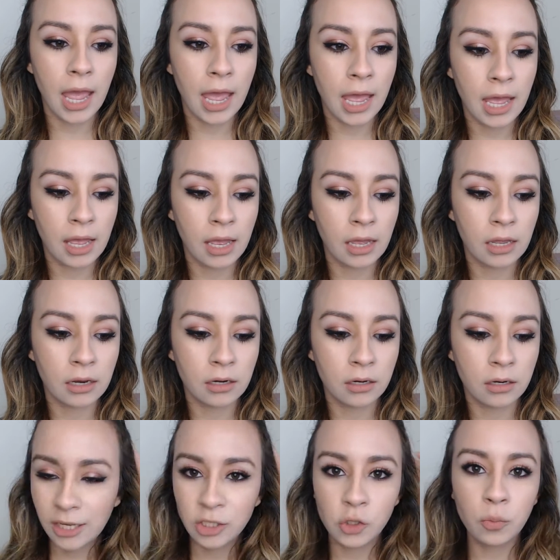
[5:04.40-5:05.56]
and
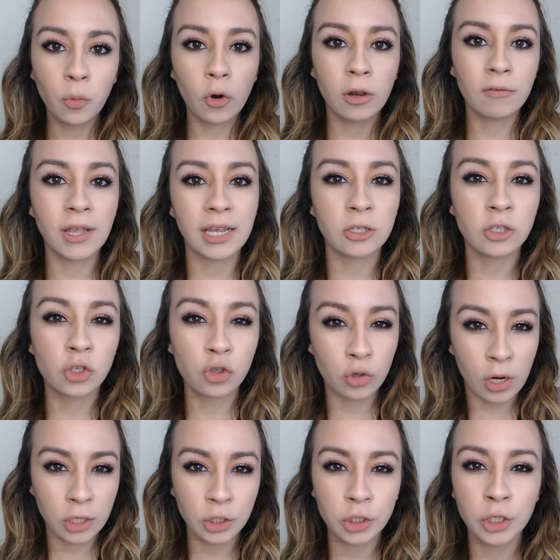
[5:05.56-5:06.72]
do more of like a
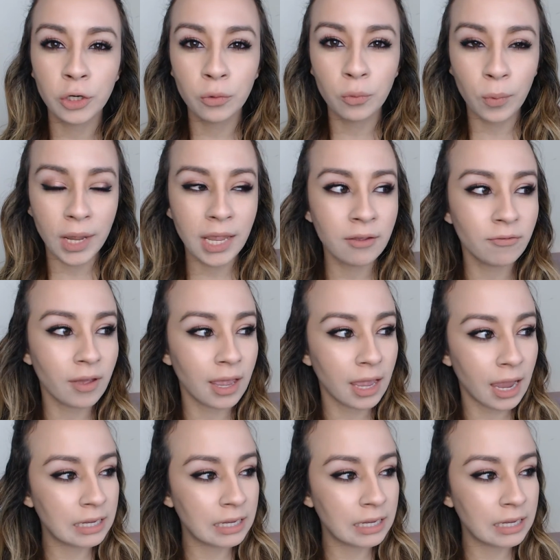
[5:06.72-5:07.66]
structured wave,